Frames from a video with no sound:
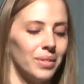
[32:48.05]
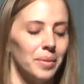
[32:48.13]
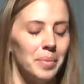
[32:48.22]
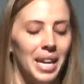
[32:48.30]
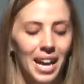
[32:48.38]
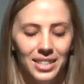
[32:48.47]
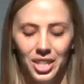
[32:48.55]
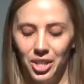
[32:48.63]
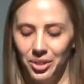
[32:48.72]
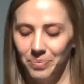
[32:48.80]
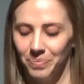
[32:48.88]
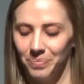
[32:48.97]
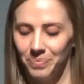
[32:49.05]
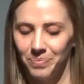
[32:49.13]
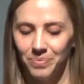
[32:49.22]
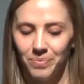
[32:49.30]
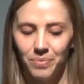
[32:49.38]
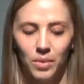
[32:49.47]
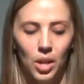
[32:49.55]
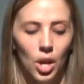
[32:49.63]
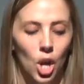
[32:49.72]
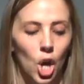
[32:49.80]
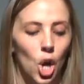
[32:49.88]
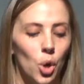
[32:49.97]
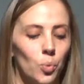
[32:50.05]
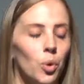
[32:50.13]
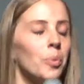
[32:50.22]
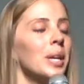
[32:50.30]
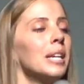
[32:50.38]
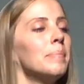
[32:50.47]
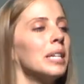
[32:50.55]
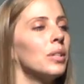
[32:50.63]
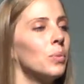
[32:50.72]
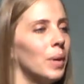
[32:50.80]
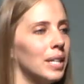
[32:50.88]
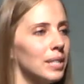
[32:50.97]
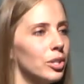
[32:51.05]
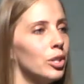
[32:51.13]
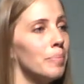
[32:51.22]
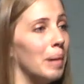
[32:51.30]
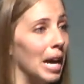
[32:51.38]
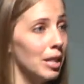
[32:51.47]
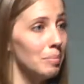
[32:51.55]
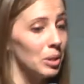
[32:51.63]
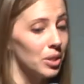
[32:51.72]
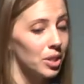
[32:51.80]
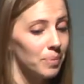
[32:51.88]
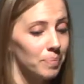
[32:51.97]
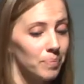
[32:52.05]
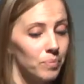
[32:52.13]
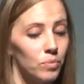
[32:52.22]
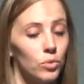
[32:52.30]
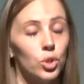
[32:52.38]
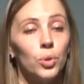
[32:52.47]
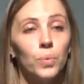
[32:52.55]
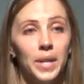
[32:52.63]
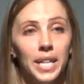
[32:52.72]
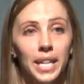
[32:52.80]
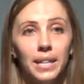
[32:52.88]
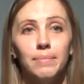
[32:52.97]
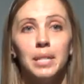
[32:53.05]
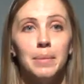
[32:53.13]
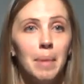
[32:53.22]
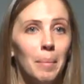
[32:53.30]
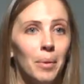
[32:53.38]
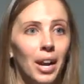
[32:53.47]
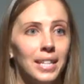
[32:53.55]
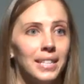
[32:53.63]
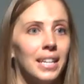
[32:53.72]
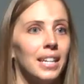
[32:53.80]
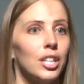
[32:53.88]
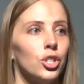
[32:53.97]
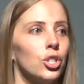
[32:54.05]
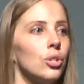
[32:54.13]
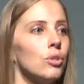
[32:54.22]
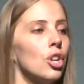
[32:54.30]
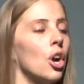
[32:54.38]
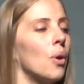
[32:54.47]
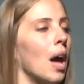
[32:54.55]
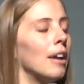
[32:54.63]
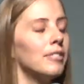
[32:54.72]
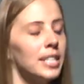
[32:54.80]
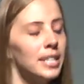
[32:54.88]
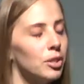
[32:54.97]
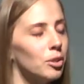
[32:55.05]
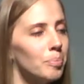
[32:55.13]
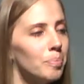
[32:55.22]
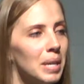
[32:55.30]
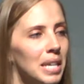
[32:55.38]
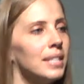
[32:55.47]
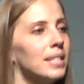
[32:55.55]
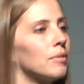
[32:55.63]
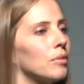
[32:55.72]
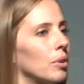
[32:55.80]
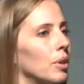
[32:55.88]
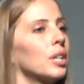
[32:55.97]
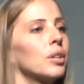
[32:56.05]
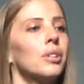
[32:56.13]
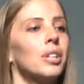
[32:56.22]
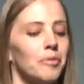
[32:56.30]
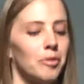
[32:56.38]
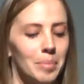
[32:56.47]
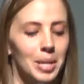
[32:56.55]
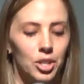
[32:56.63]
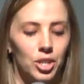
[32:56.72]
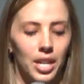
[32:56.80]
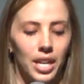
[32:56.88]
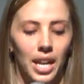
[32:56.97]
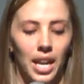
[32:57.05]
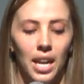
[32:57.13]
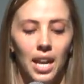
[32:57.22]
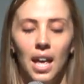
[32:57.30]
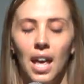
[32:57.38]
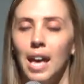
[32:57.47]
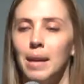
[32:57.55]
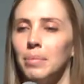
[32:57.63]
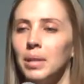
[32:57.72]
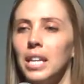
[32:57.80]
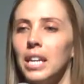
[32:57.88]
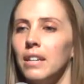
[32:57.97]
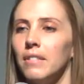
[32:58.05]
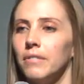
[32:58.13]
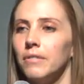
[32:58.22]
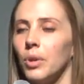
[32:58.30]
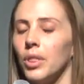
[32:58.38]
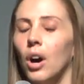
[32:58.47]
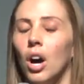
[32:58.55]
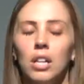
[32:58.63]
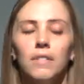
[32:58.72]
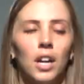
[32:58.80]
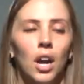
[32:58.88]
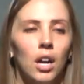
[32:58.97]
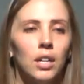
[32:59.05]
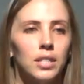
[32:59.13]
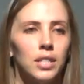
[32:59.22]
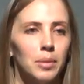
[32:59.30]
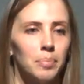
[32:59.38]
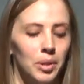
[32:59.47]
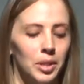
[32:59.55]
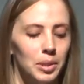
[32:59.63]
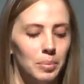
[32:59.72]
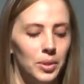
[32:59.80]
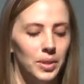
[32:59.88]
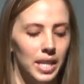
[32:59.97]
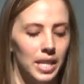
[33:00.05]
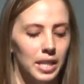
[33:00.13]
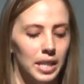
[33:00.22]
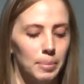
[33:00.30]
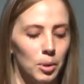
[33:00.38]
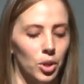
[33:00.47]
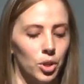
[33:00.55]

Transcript: Let me ask you, will we be the ones to buy the book, to read it, to memorize it, to know every single piece of critical information in it, and believe with all of our hearts that the principles in this book